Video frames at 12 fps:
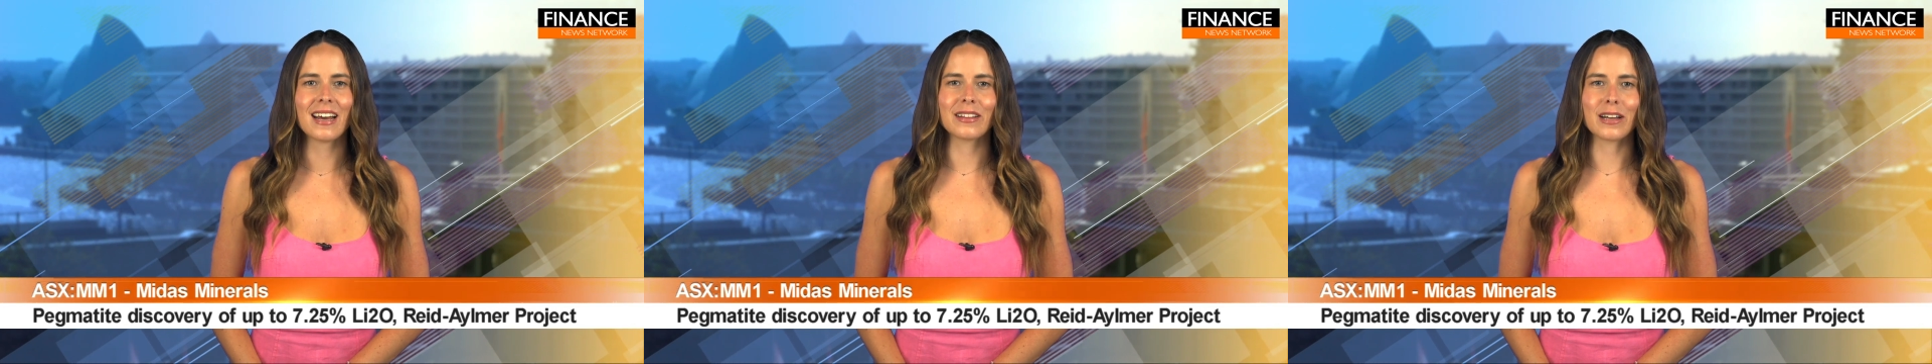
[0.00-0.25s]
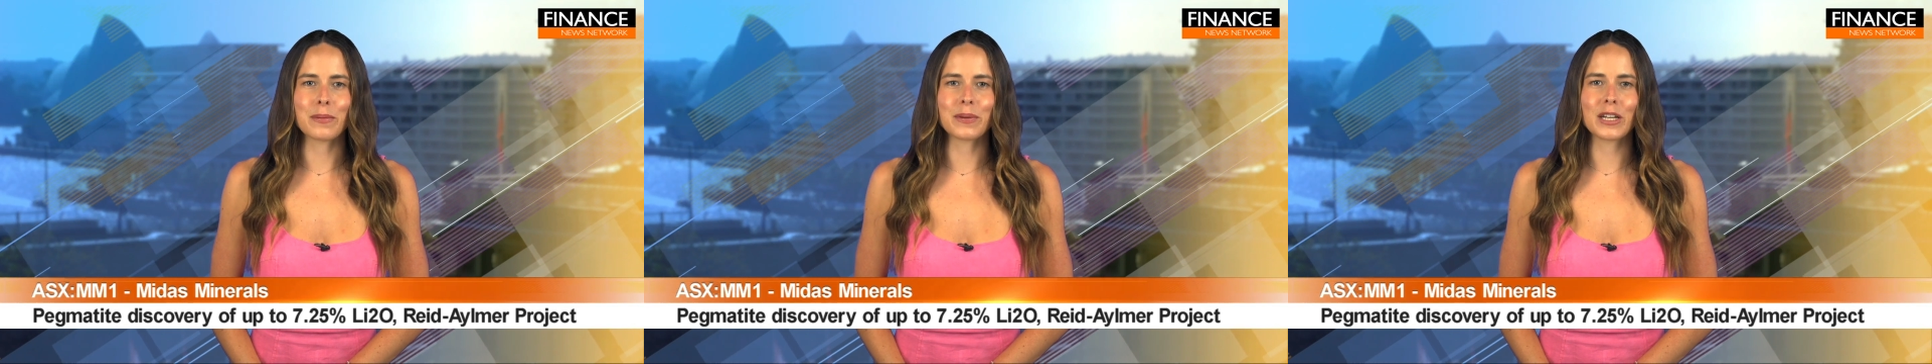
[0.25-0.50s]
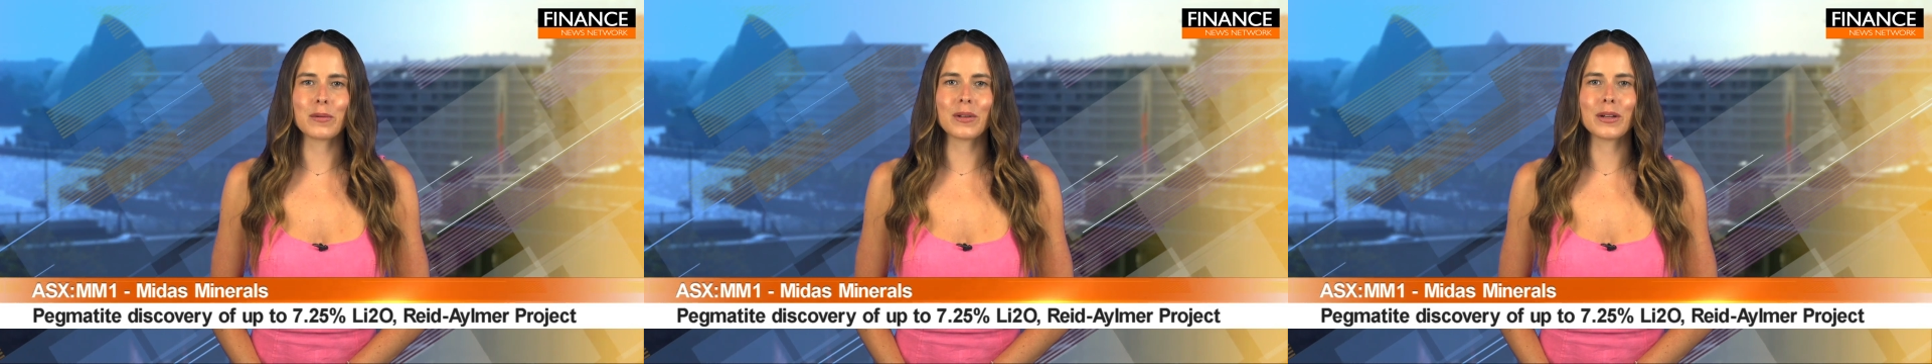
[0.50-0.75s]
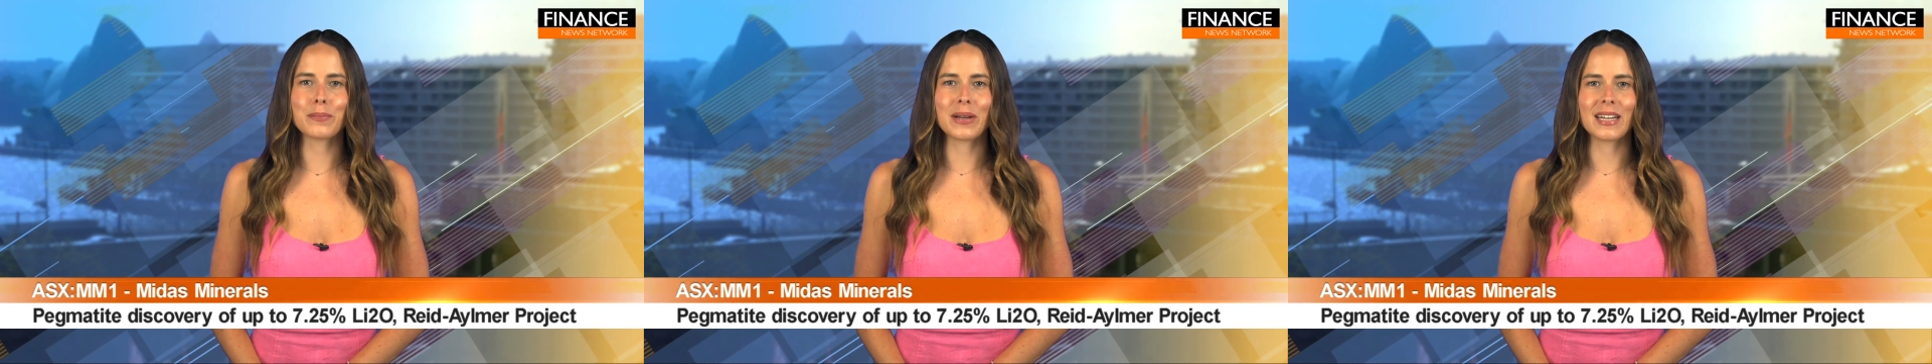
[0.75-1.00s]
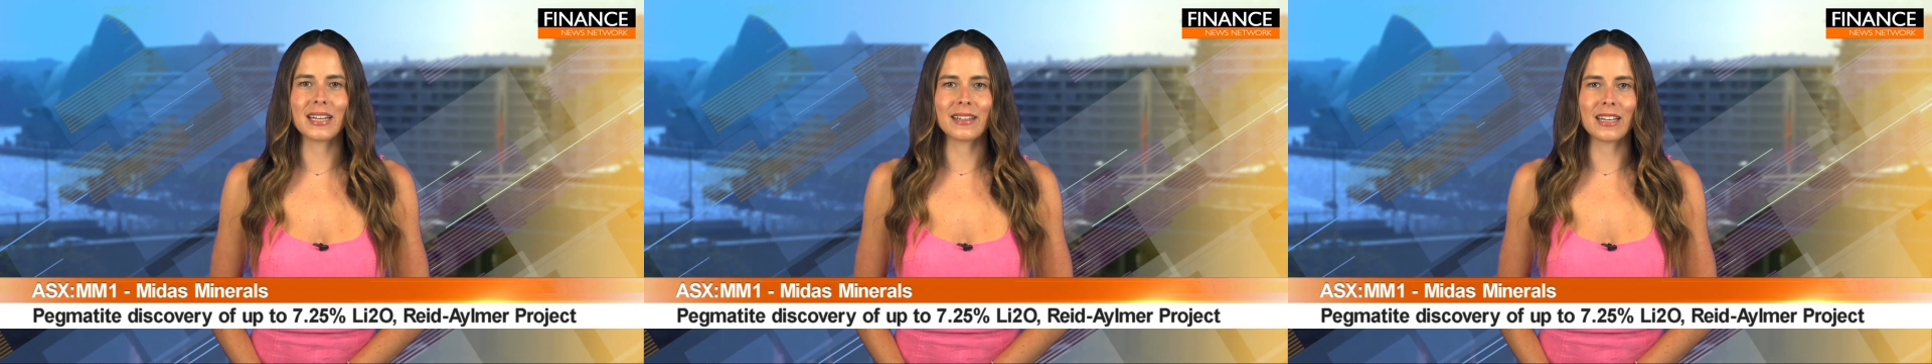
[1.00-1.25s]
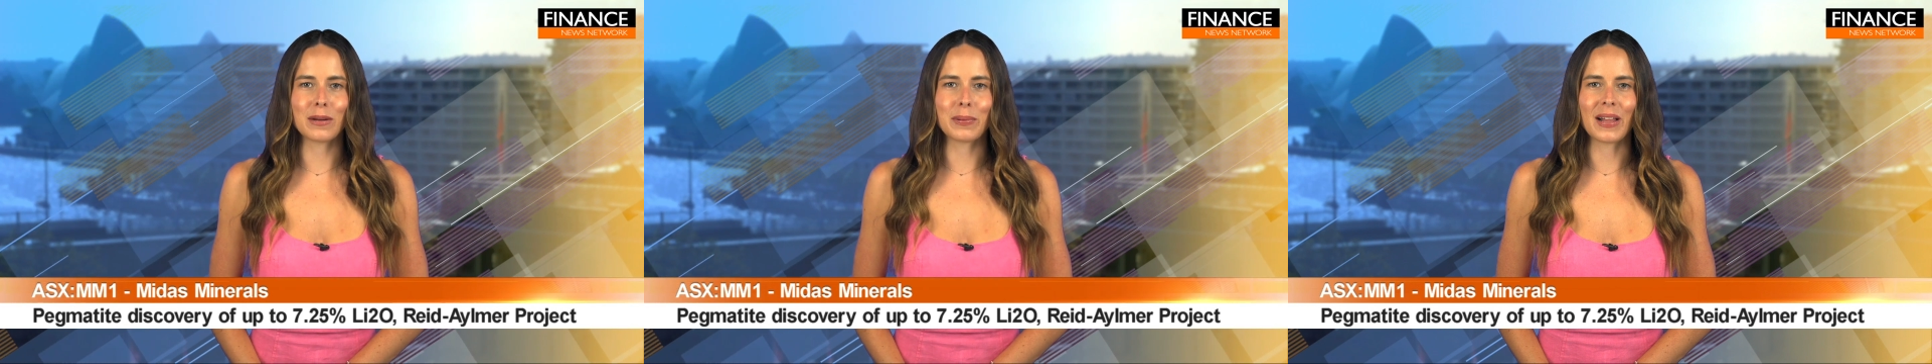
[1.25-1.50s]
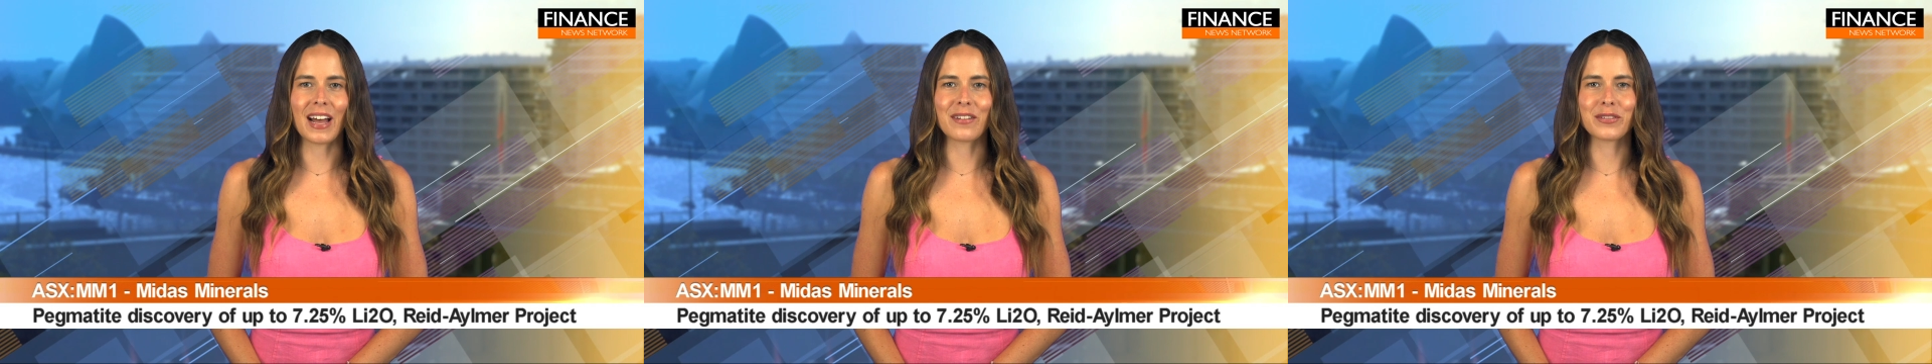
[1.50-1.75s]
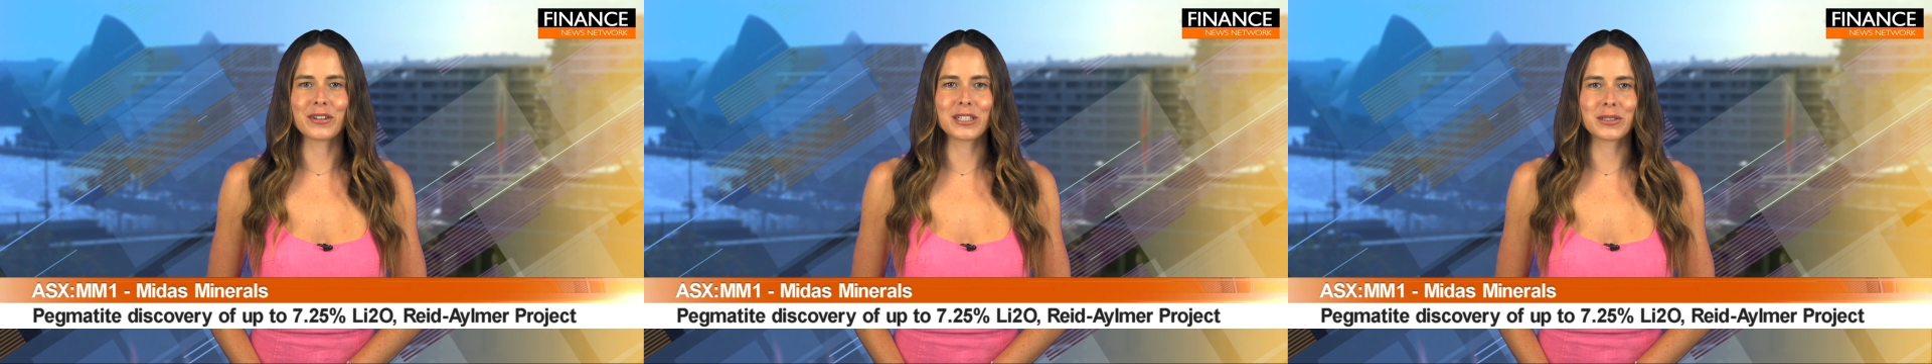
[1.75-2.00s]
The company will immediately apply
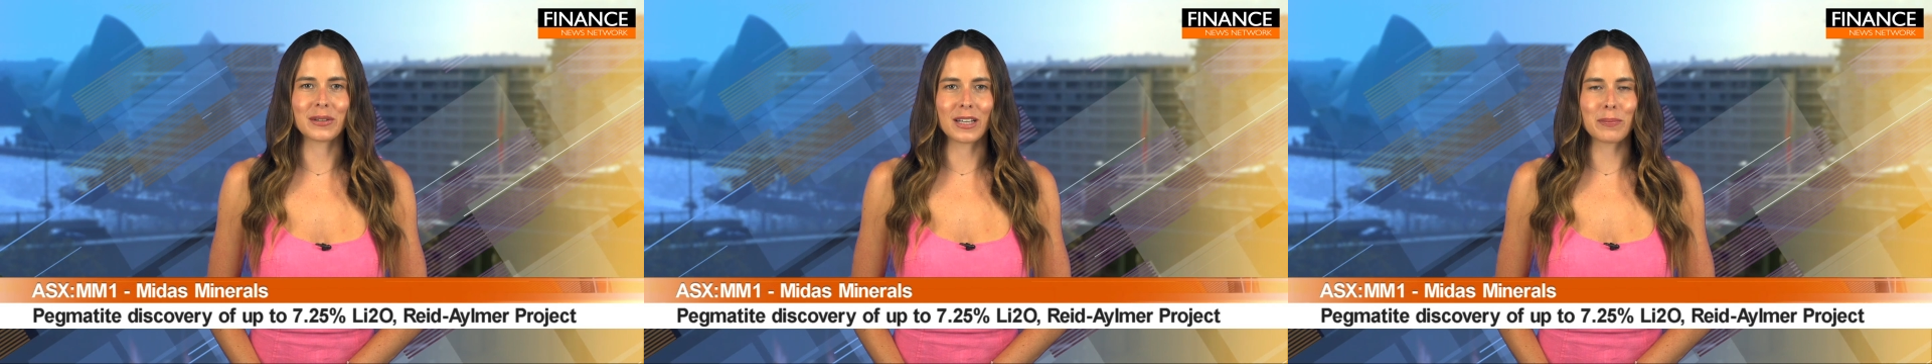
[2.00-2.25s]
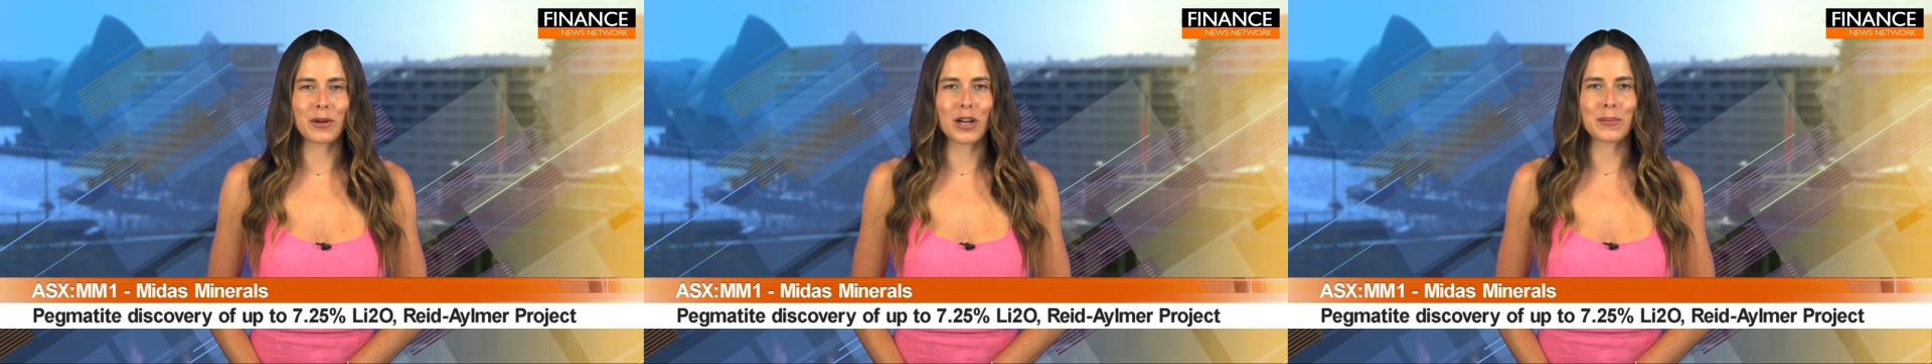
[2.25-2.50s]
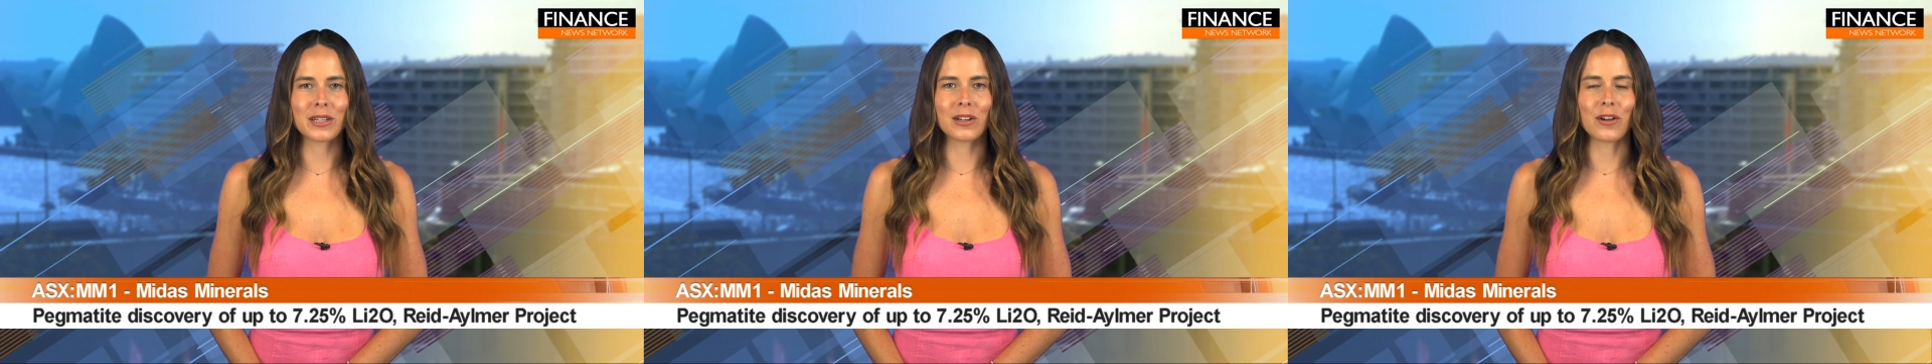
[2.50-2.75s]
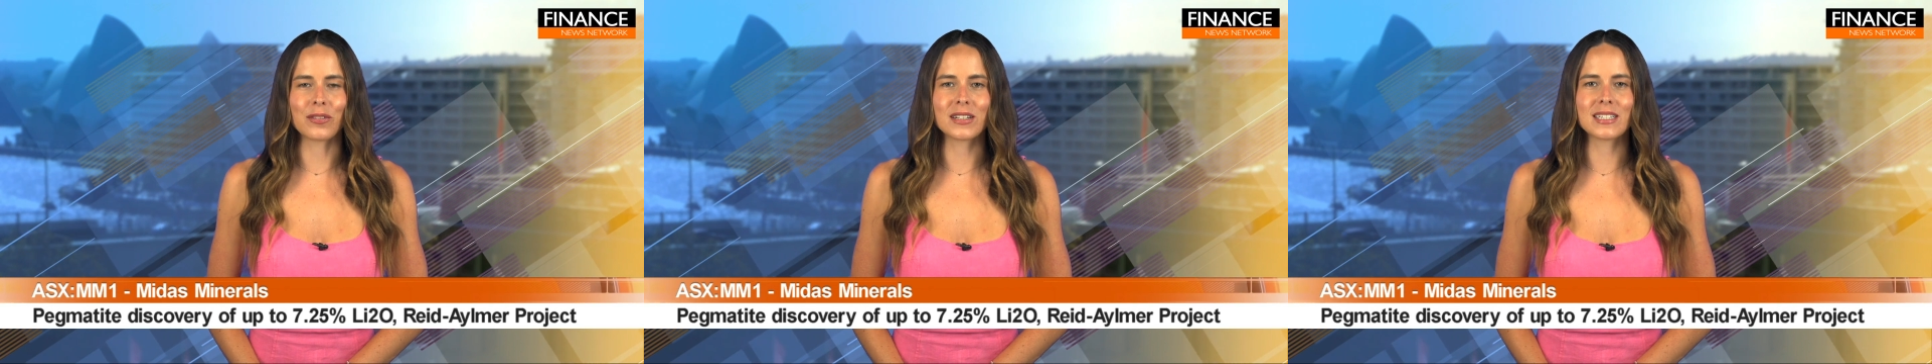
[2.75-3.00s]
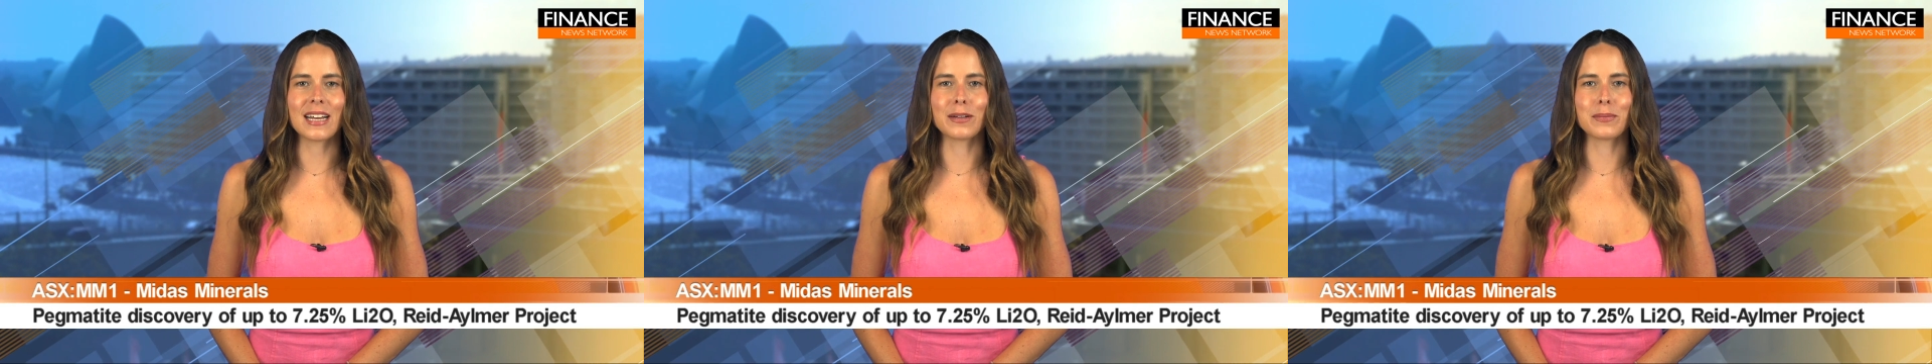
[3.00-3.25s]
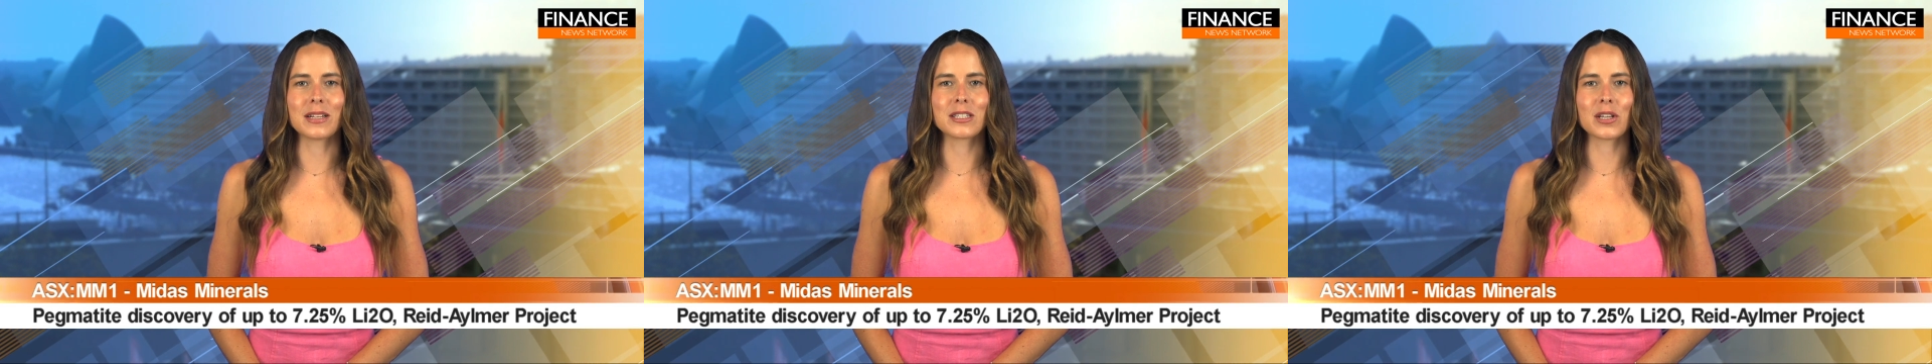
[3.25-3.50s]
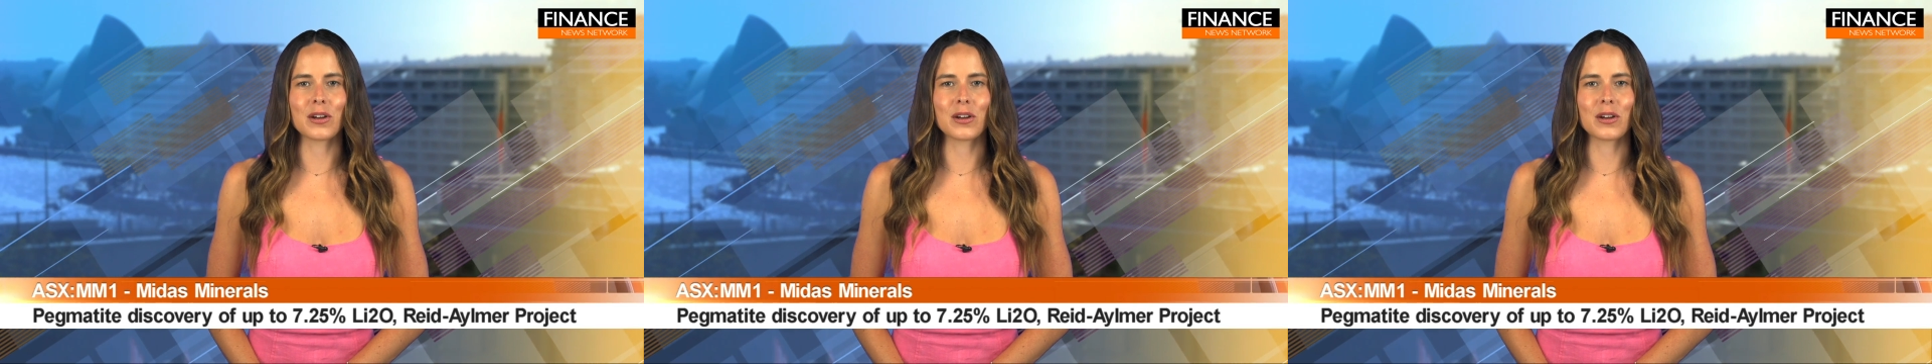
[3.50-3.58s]
for a drilling permit on the tenements